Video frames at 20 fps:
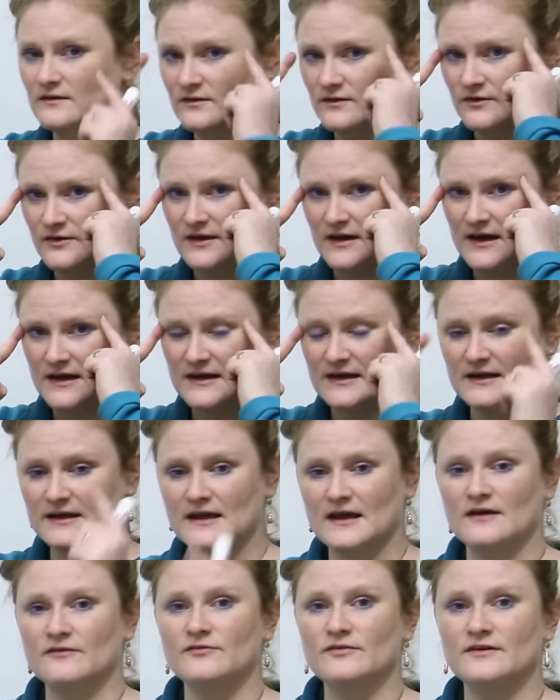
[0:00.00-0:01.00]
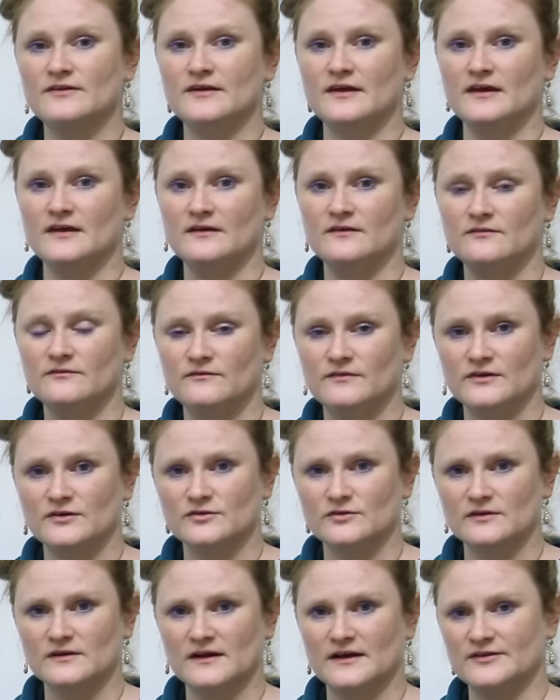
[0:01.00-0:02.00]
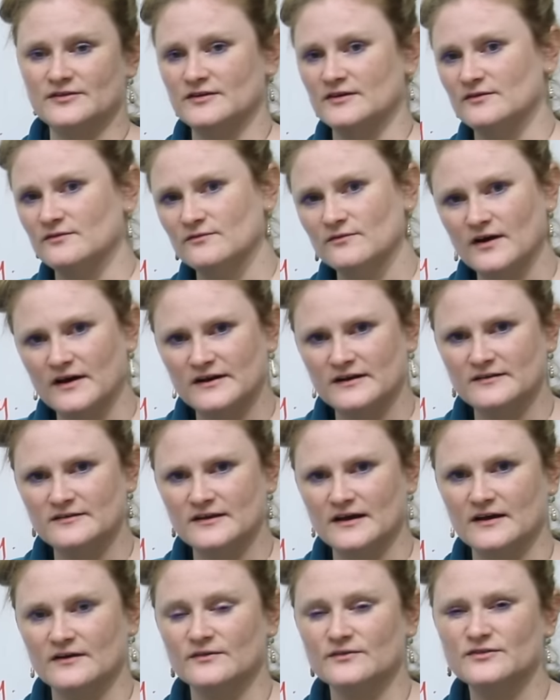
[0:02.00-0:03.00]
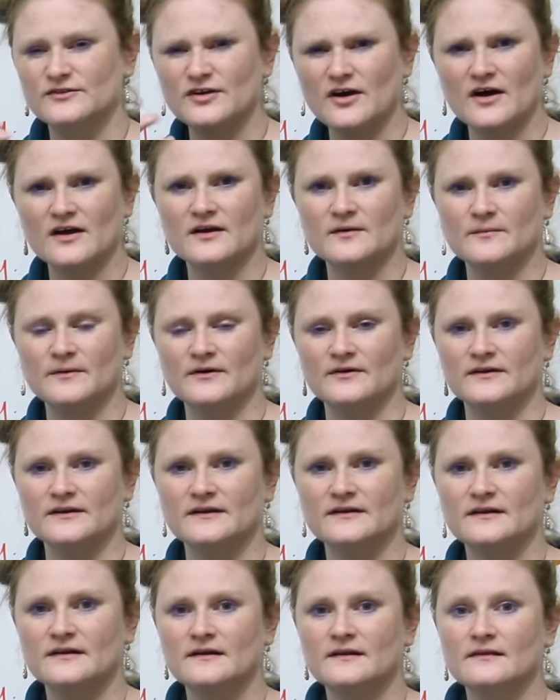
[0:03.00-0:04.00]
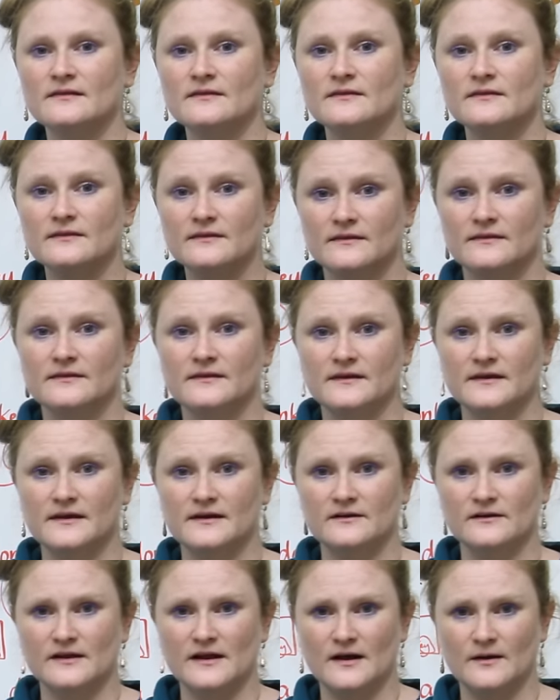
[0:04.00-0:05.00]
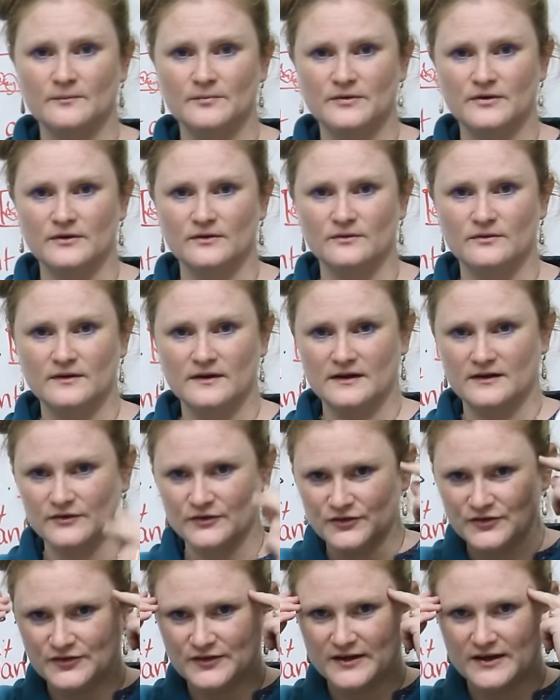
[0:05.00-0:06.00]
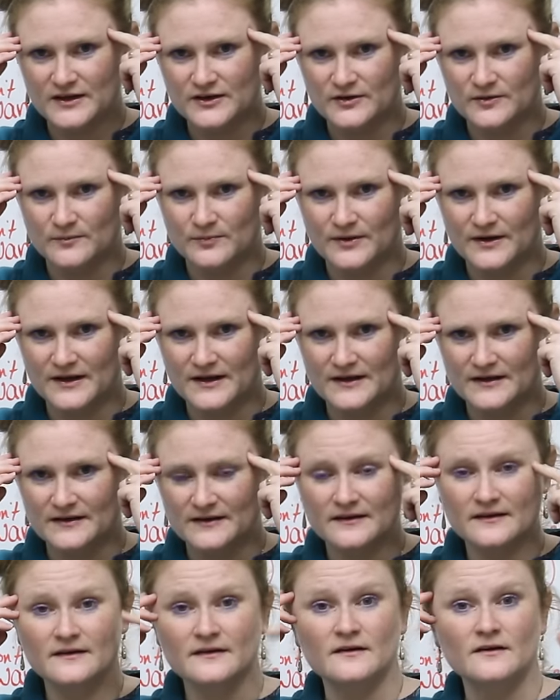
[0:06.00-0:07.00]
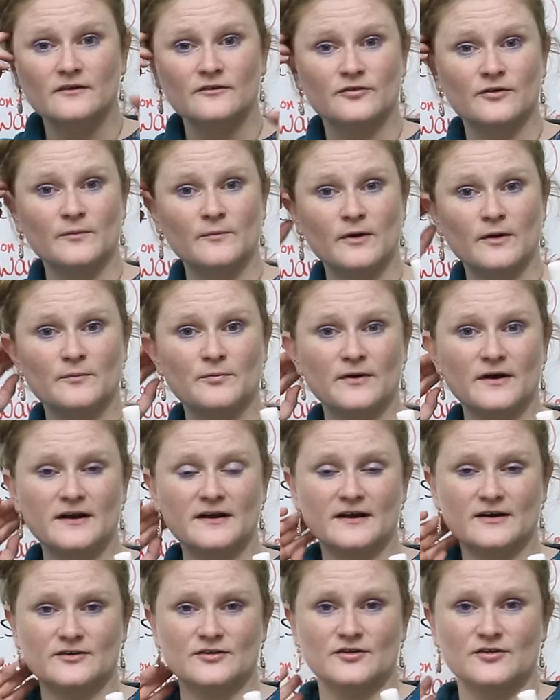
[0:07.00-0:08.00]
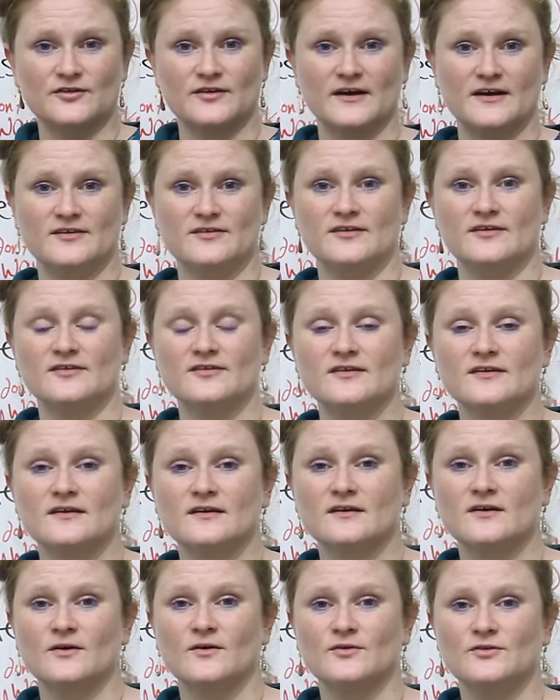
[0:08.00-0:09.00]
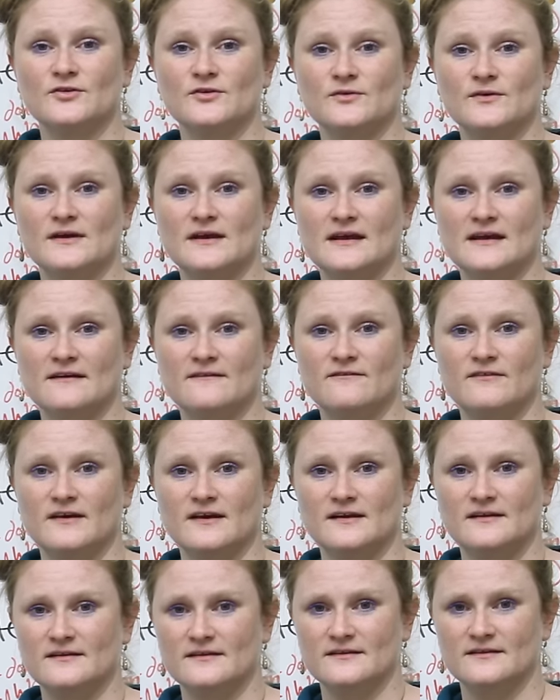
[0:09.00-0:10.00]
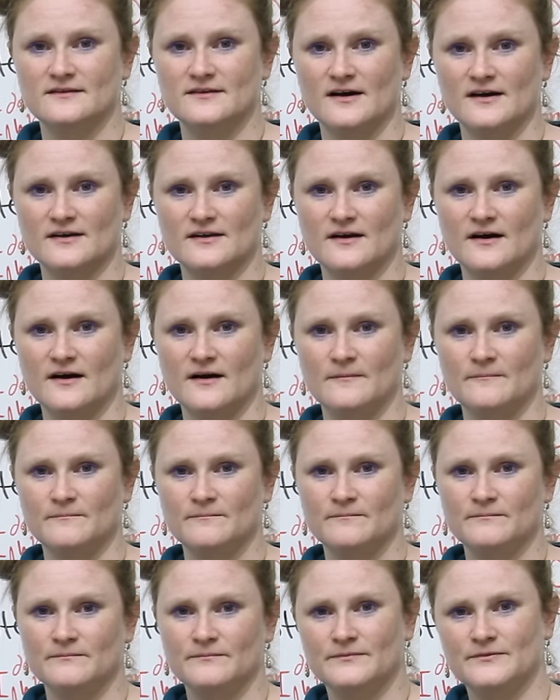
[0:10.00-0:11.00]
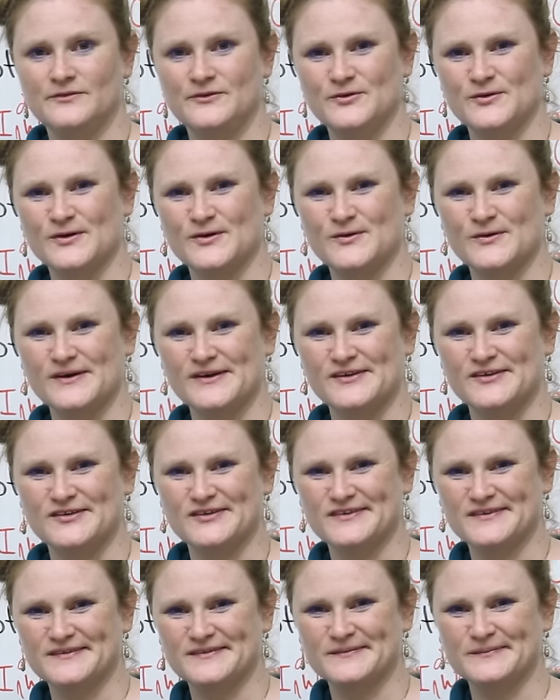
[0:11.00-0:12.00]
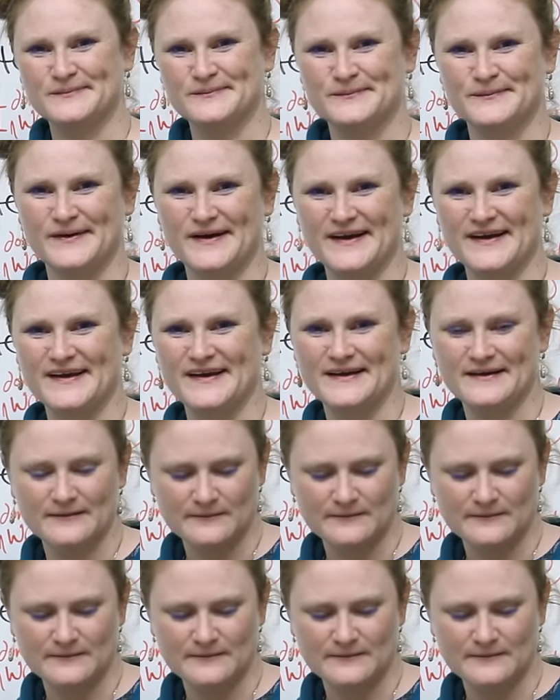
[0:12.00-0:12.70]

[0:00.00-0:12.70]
Look at it every day, visualize it, write it down, talk about it. It'll help you. It'll stick in your brain. For more brain exercises, go to ingvid.com. Do a quiz. Bye.